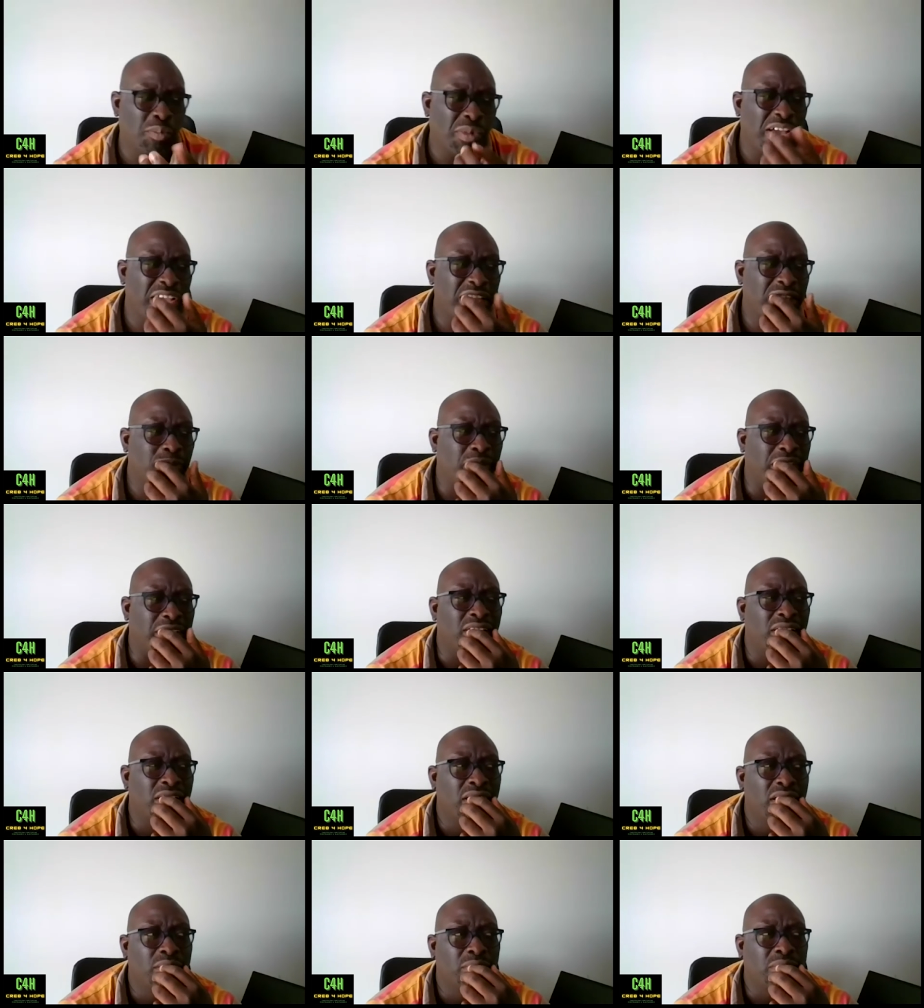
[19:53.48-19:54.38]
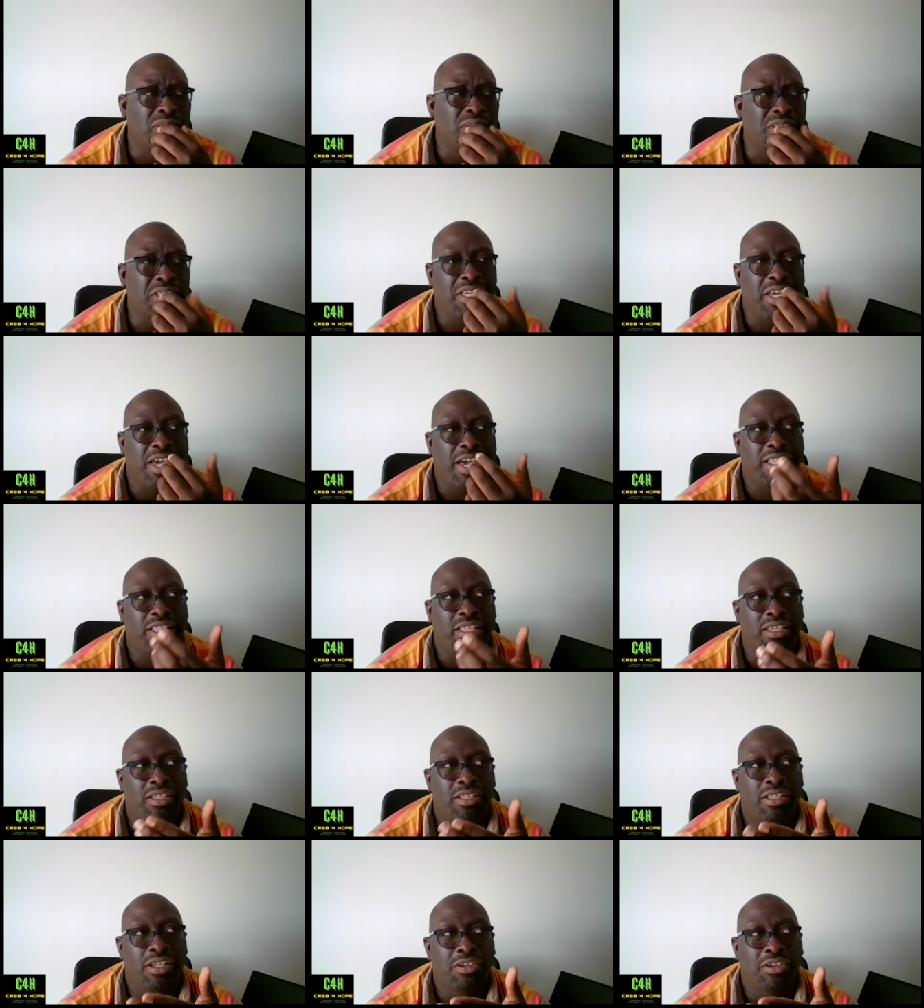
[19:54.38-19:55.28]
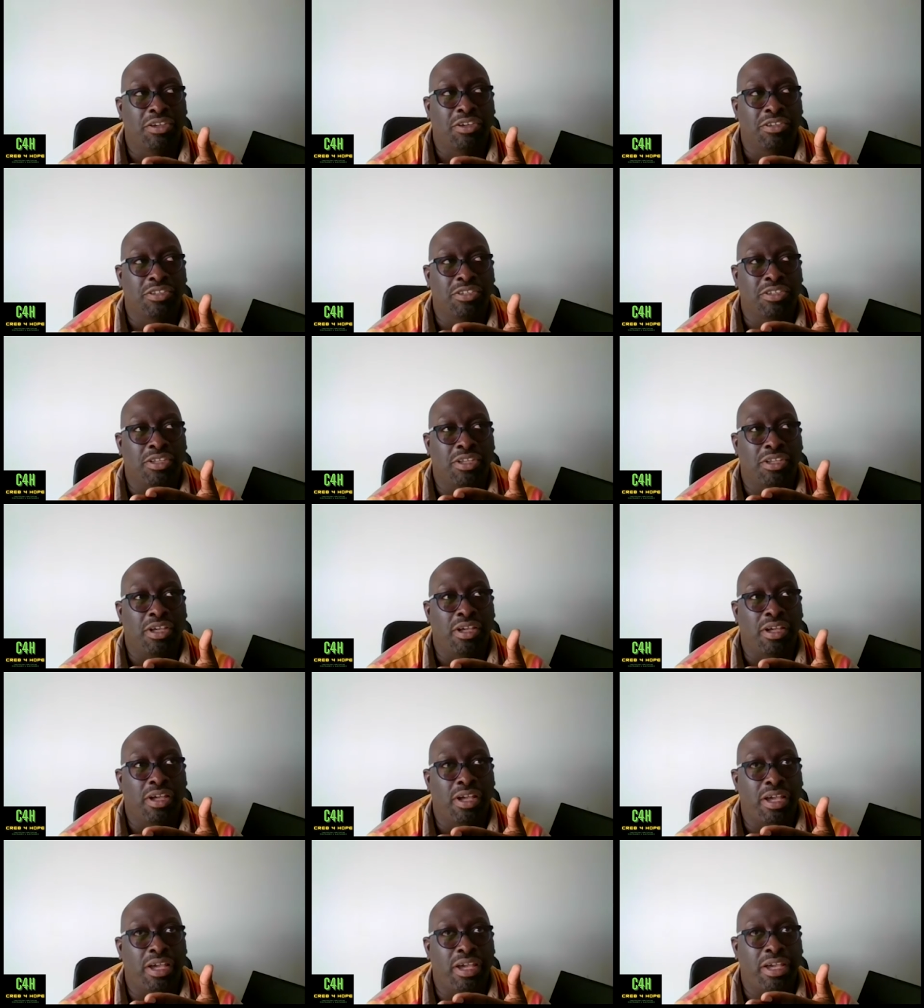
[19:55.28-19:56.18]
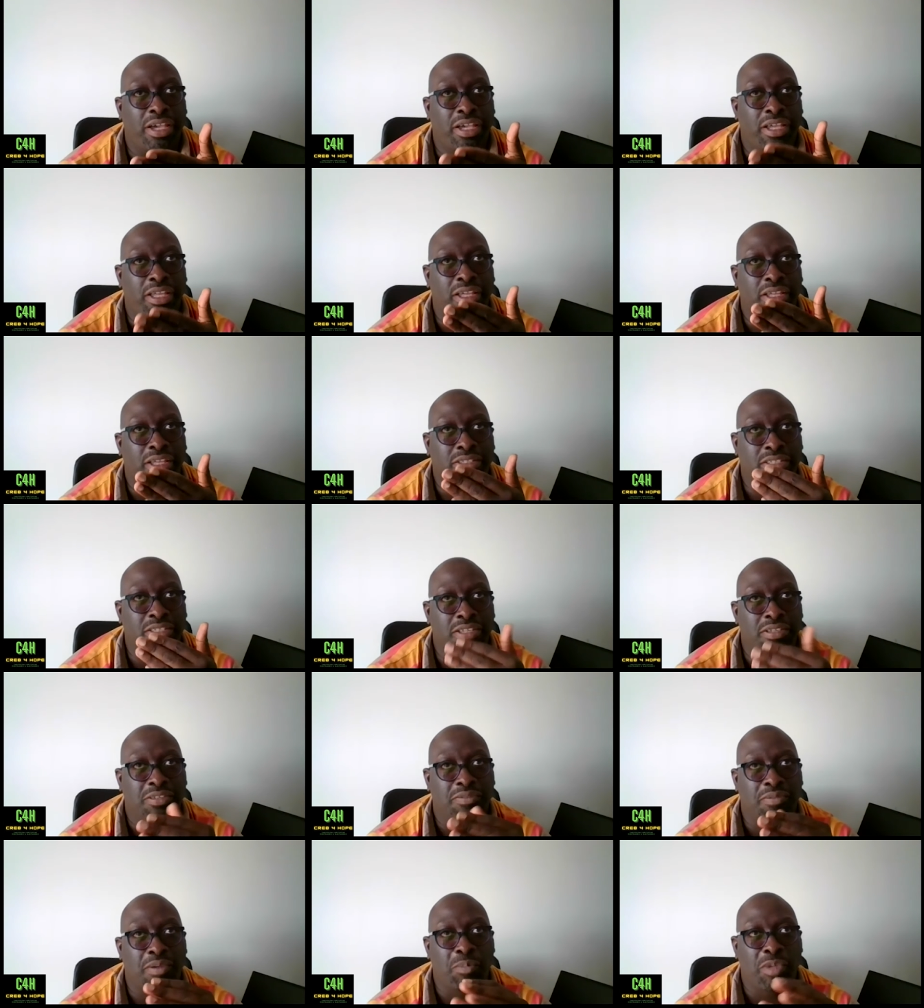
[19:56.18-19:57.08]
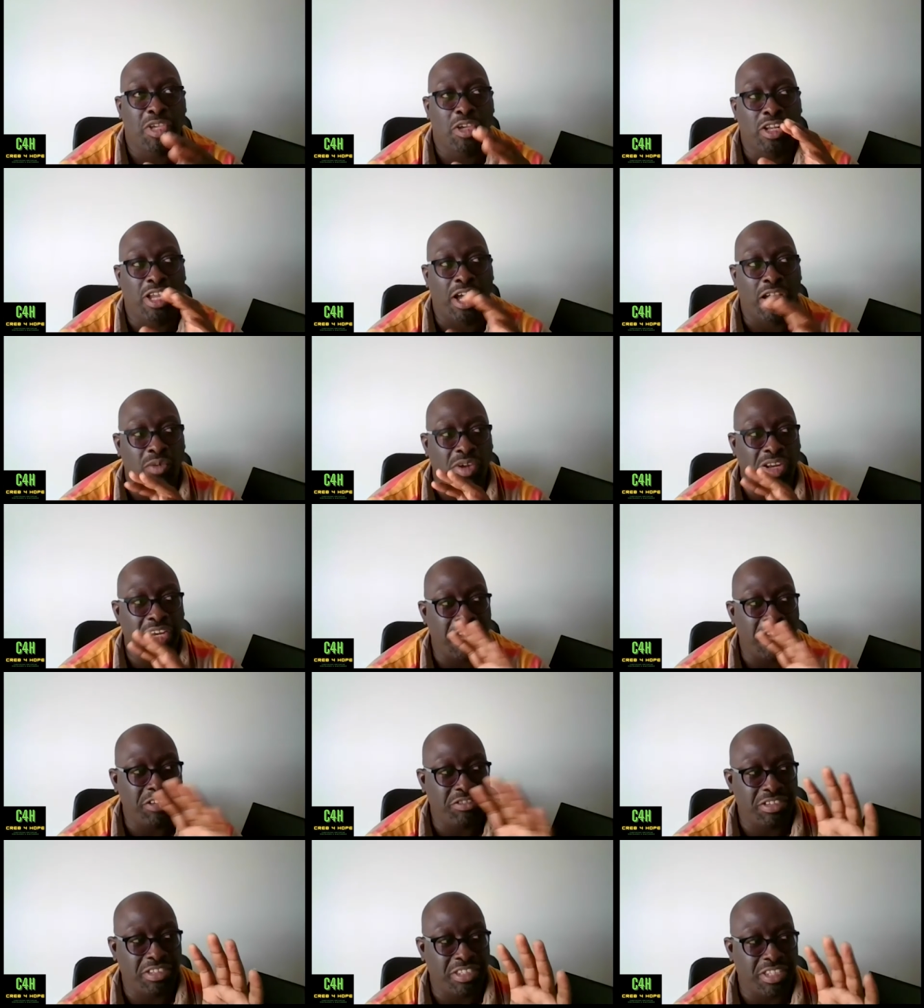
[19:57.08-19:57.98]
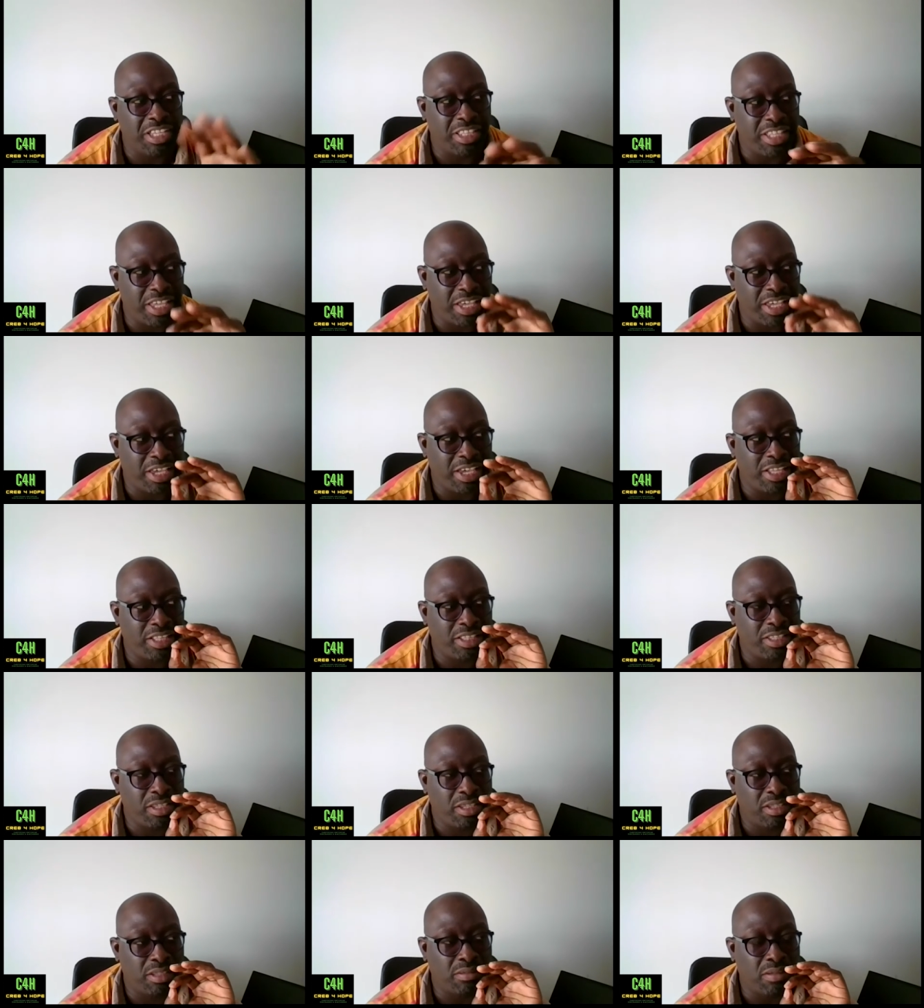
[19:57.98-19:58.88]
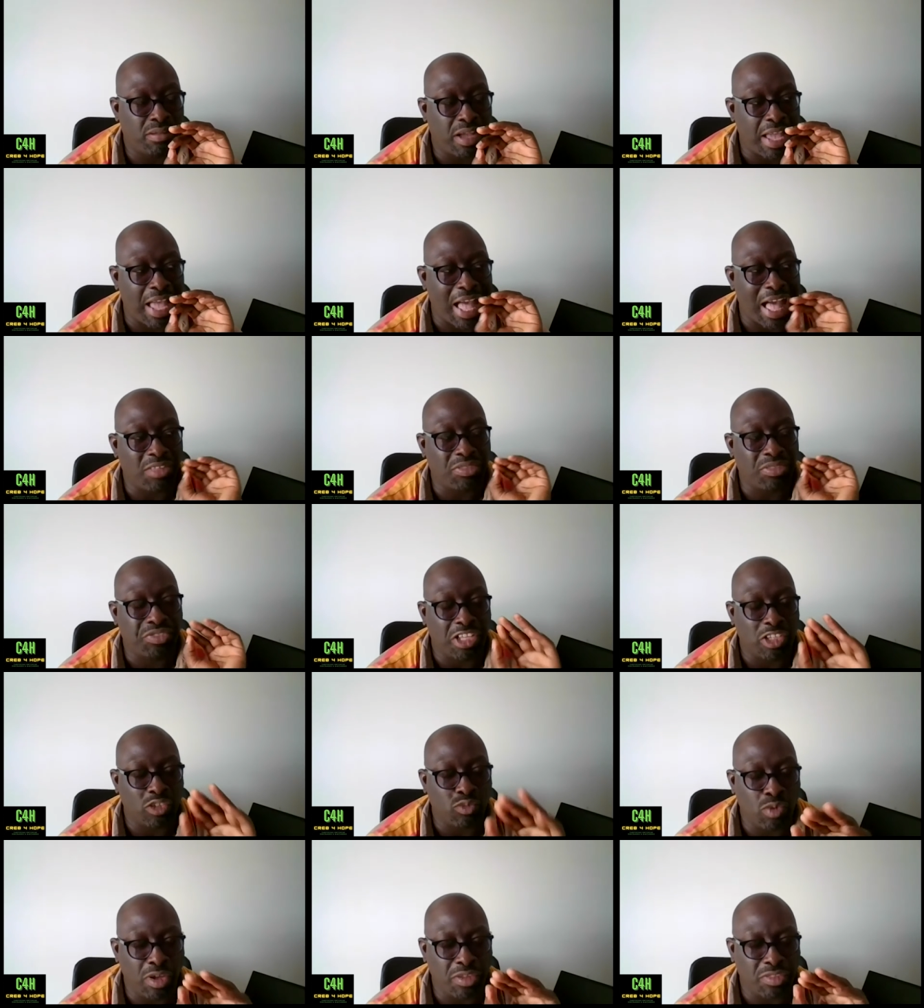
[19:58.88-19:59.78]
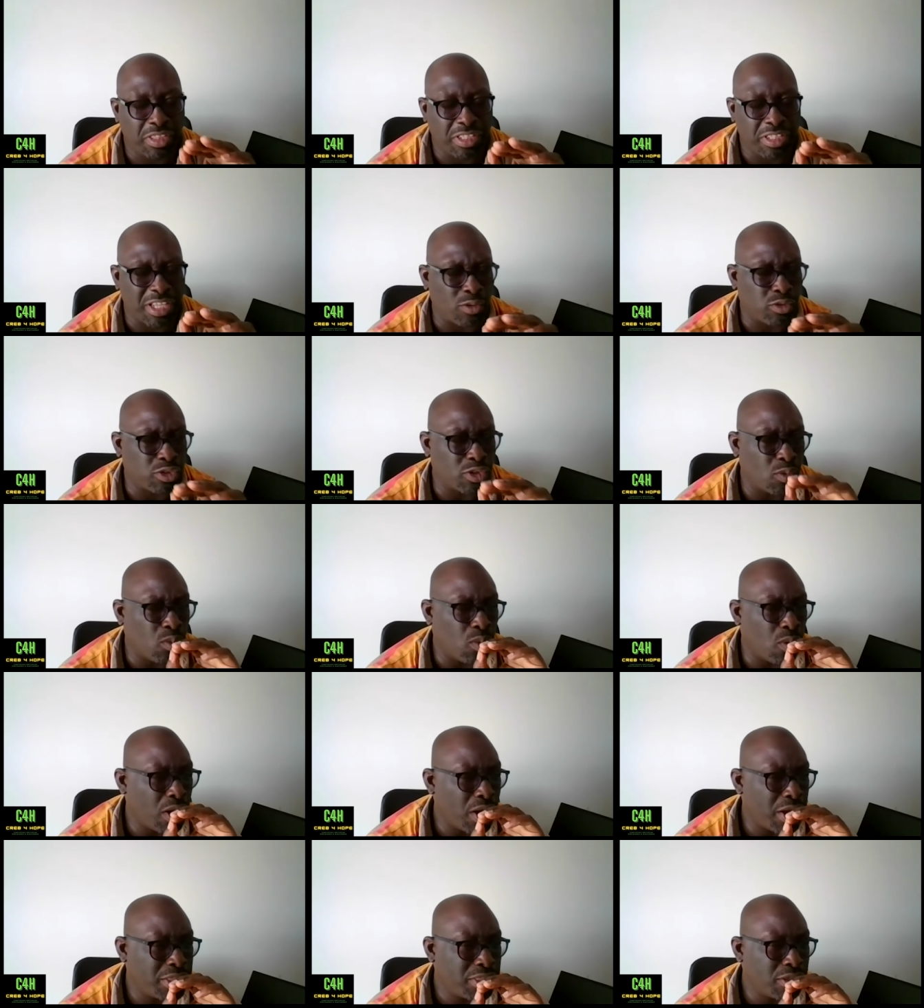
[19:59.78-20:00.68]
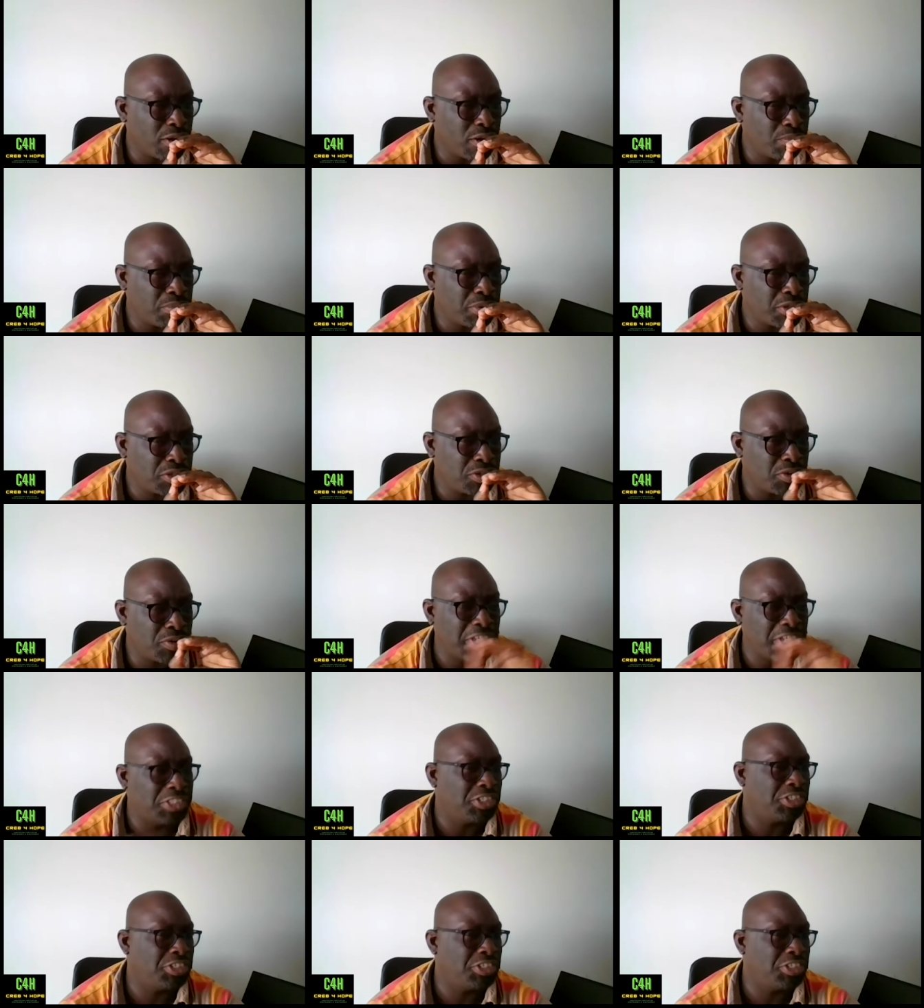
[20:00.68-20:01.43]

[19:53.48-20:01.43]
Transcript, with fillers: of reminds me, because again, you know, because it, it, it, seems as though you're like really interested in like how things work and stuff. So why not pursue